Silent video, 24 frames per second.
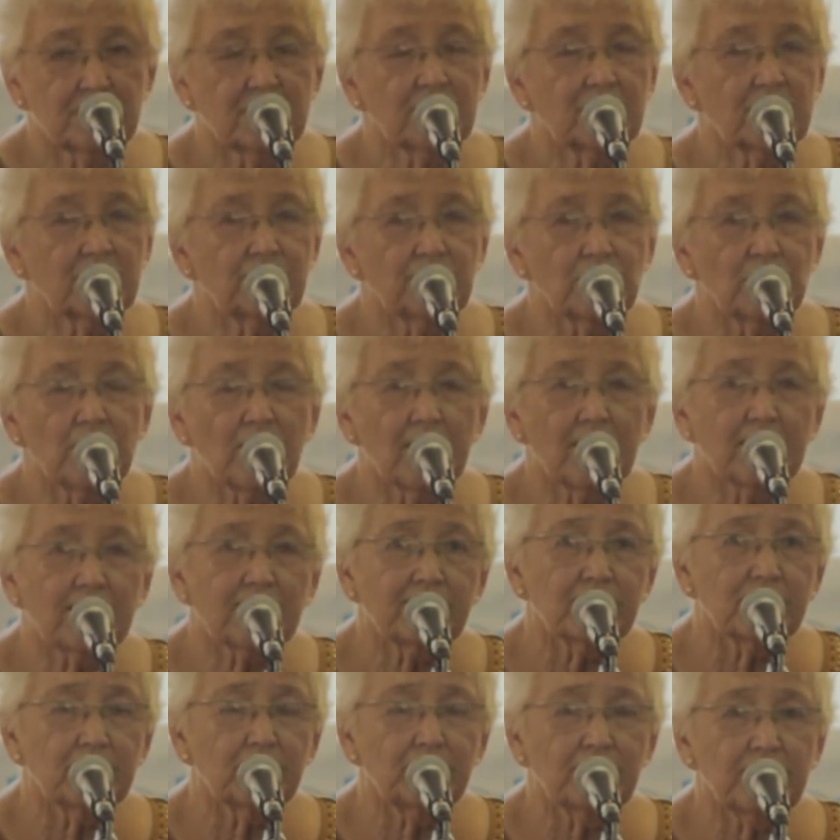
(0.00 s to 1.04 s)
If you
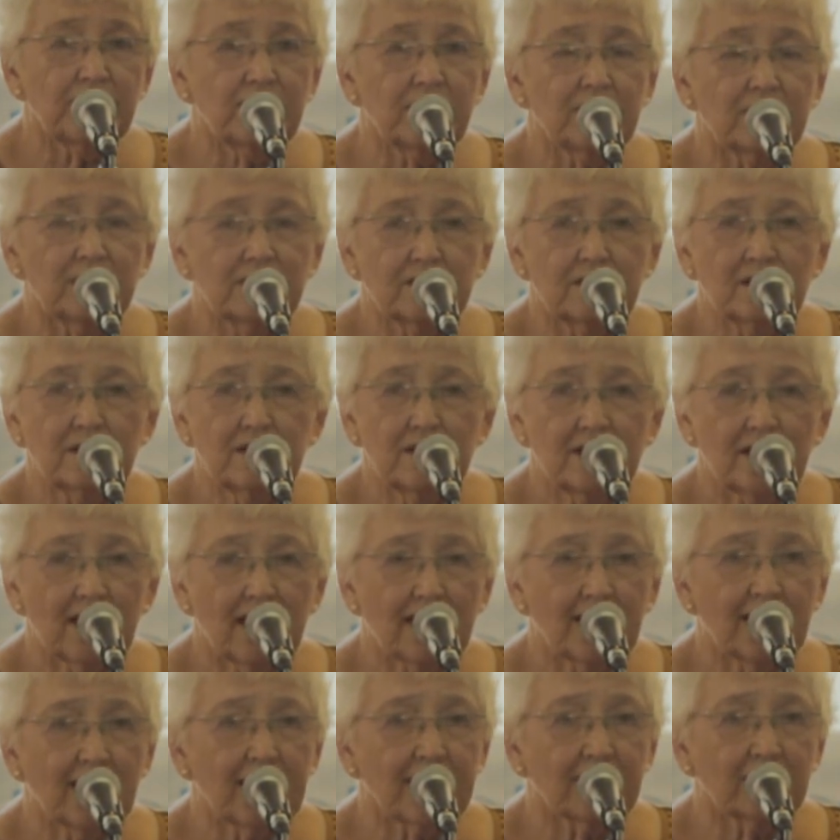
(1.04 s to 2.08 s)
haven't been,
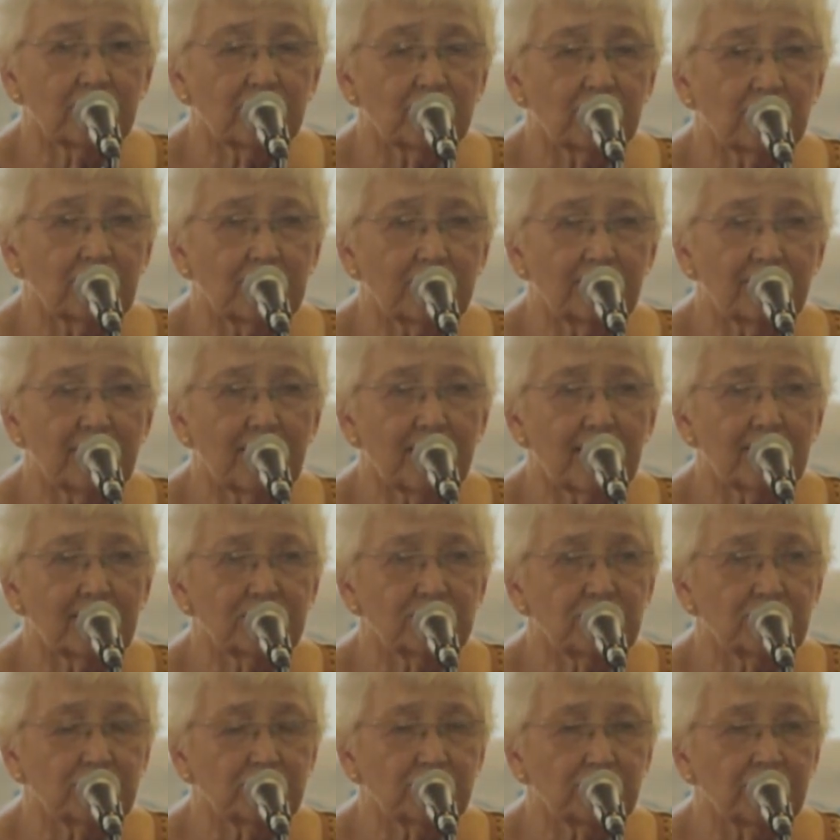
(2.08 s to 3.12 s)
I'd like to
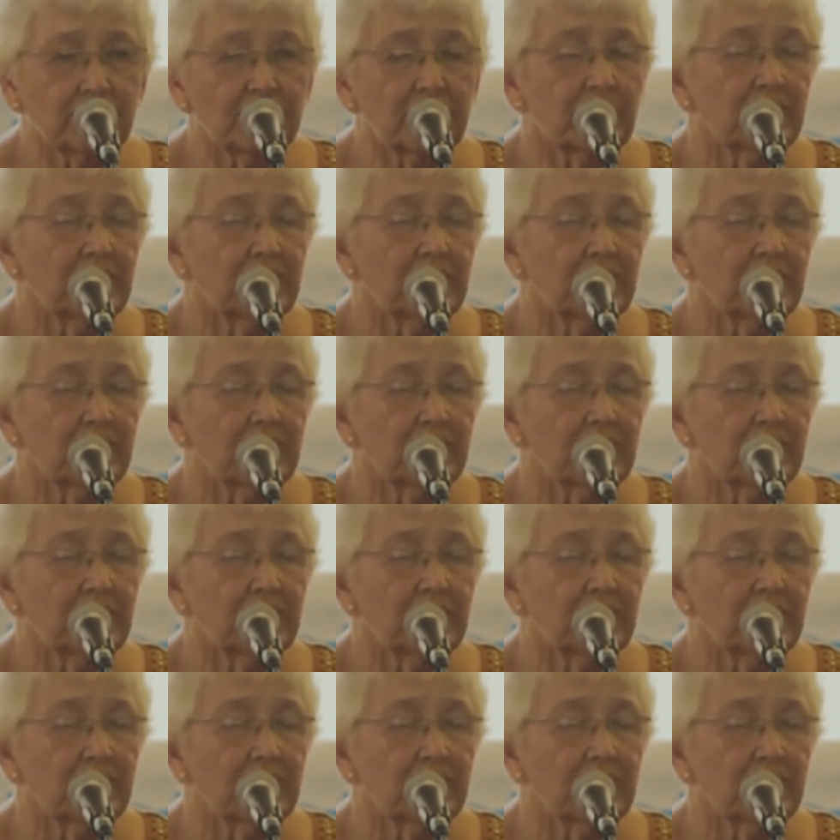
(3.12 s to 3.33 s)
invite you.